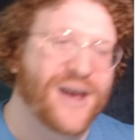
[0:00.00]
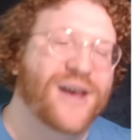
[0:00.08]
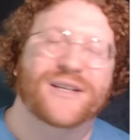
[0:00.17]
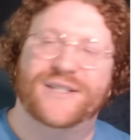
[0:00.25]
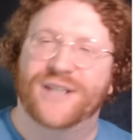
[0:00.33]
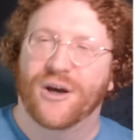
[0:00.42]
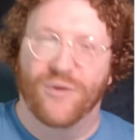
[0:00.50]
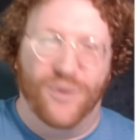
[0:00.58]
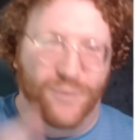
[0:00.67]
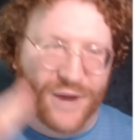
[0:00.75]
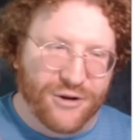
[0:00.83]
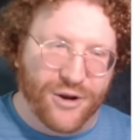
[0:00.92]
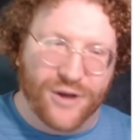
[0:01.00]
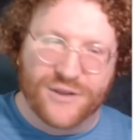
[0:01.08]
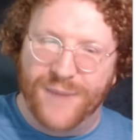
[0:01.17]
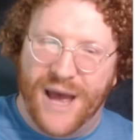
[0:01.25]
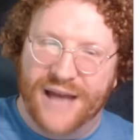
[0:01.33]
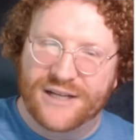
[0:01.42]
So the waiter goes
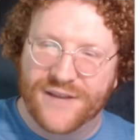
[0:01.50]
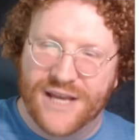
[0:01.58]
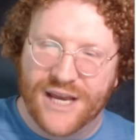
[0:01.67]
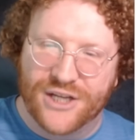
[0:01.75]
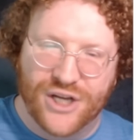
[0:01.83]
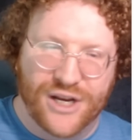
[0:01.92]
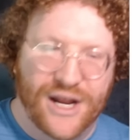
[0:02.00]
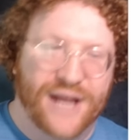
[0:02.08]
back to the kitchen,